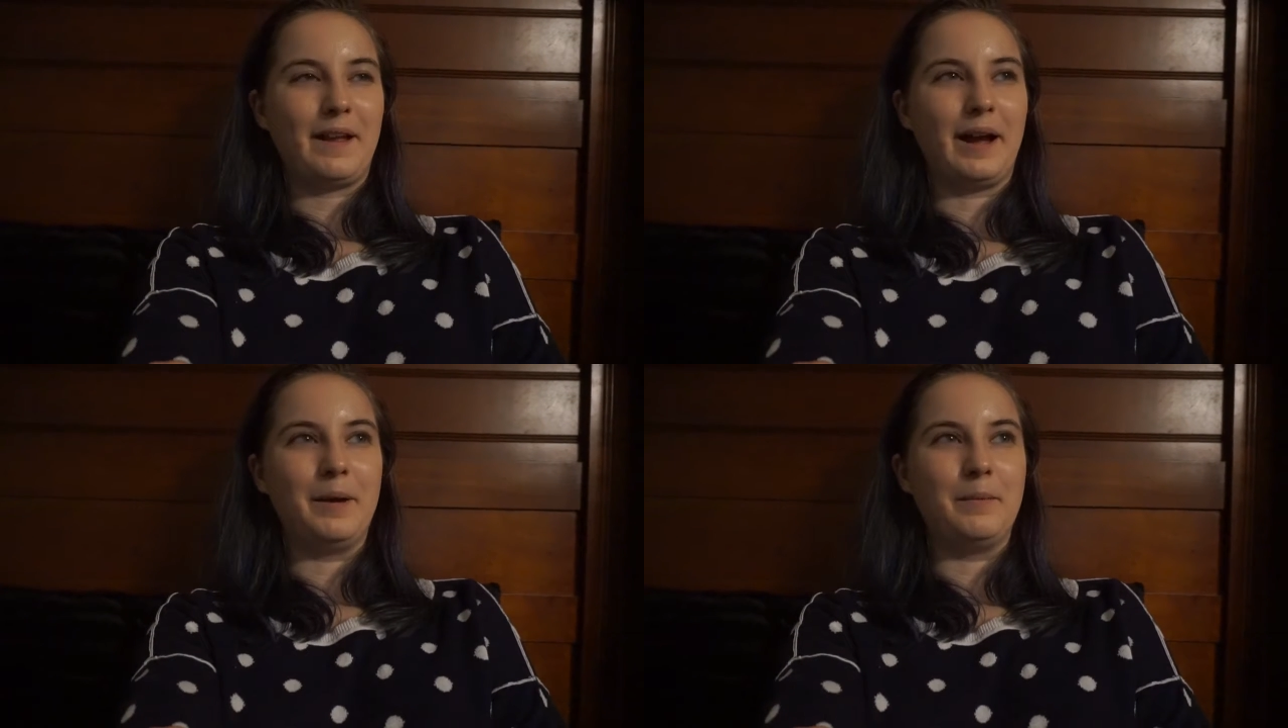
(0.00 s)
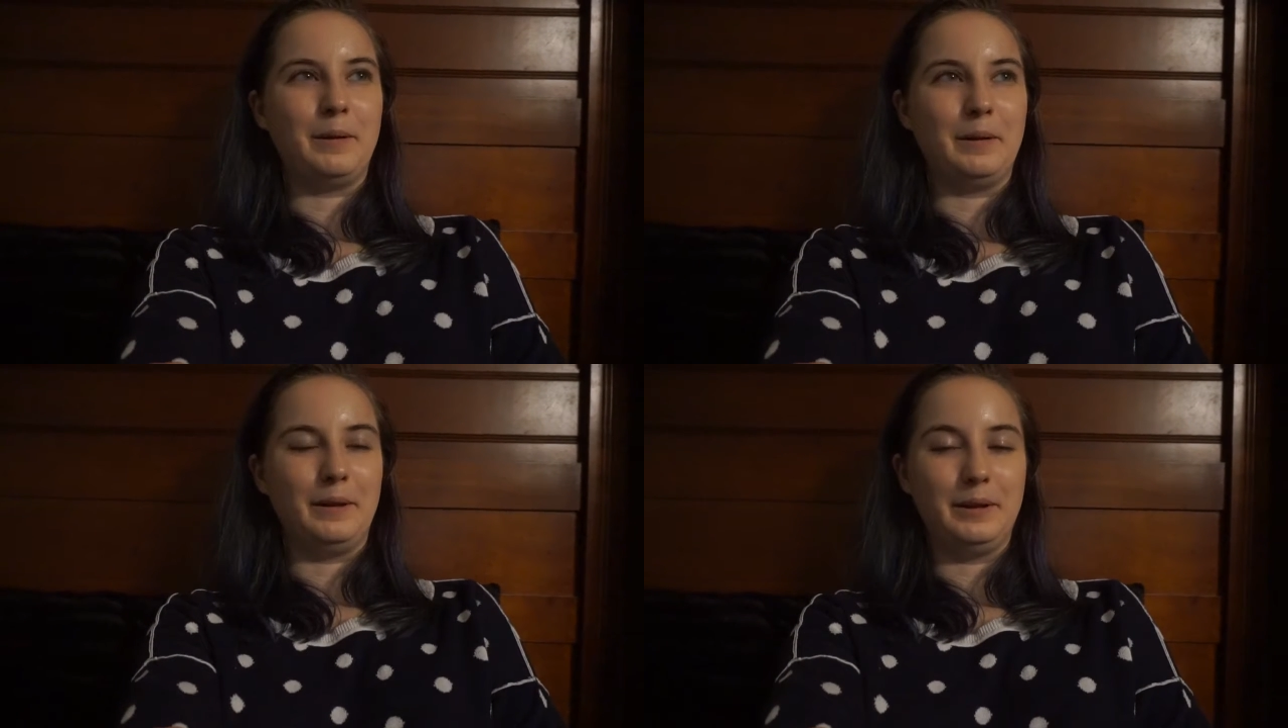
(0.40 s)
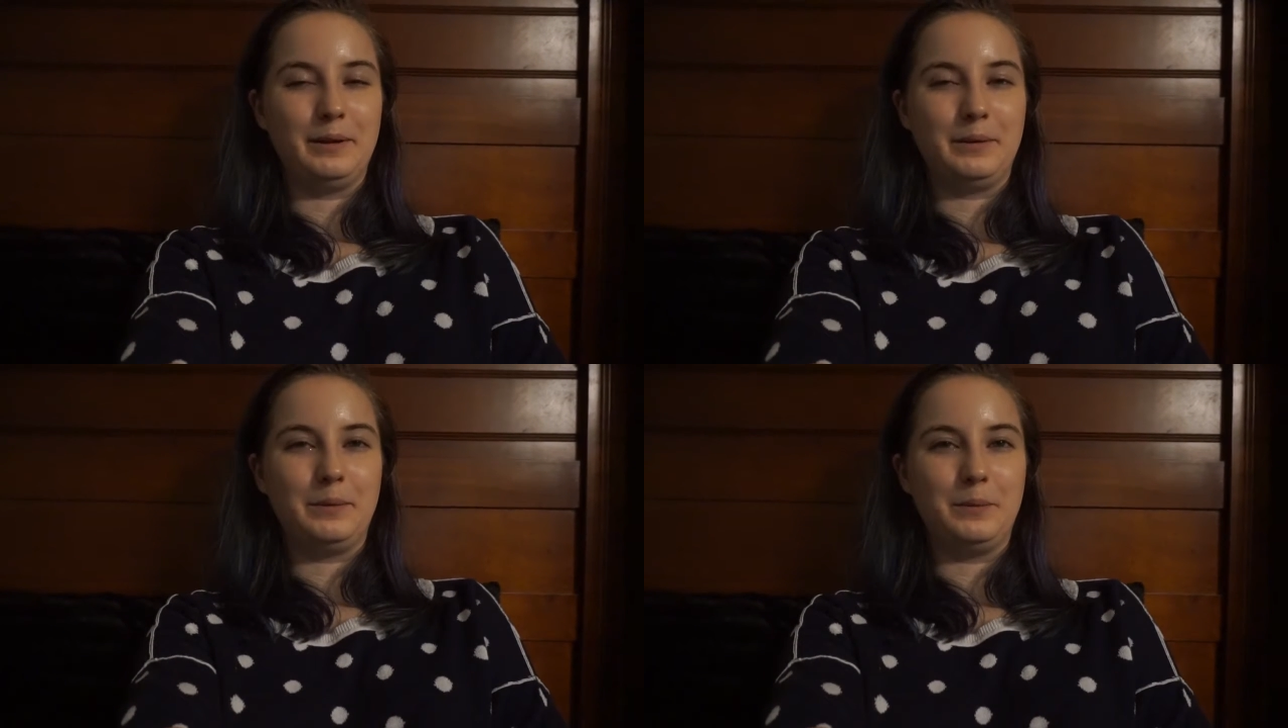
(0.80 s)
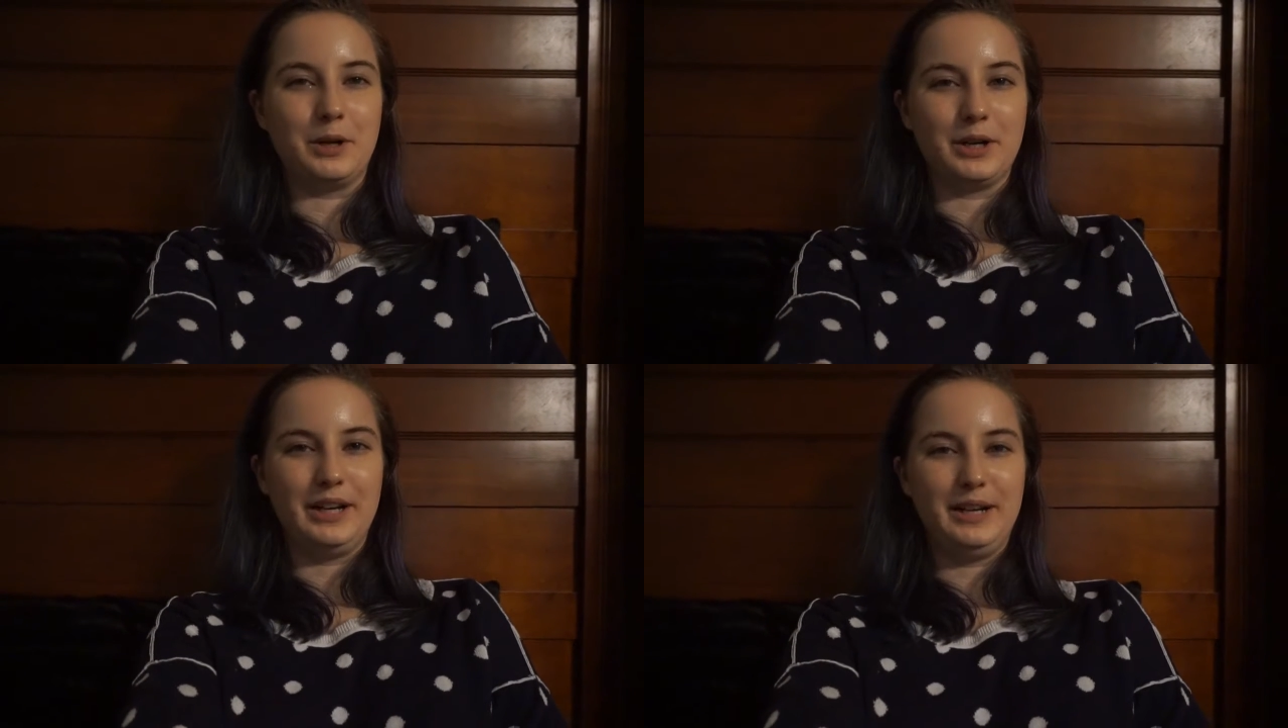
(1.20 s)
I am a little
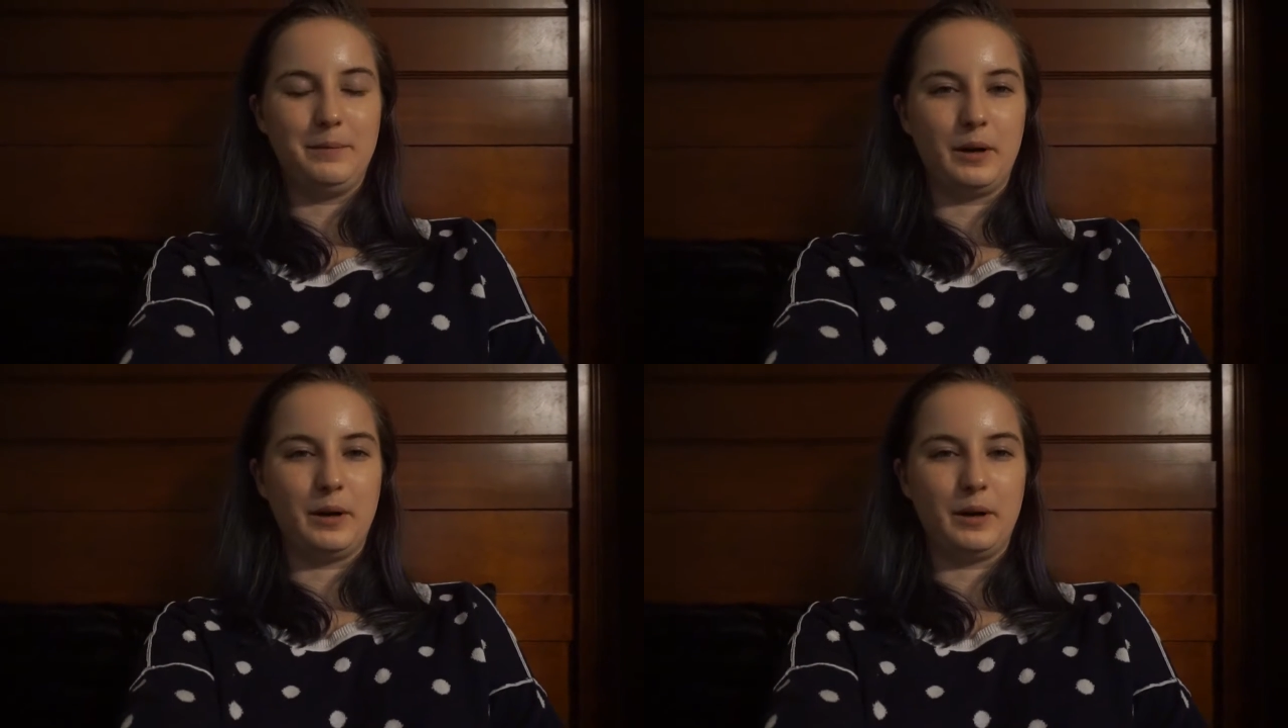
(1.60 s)
worried,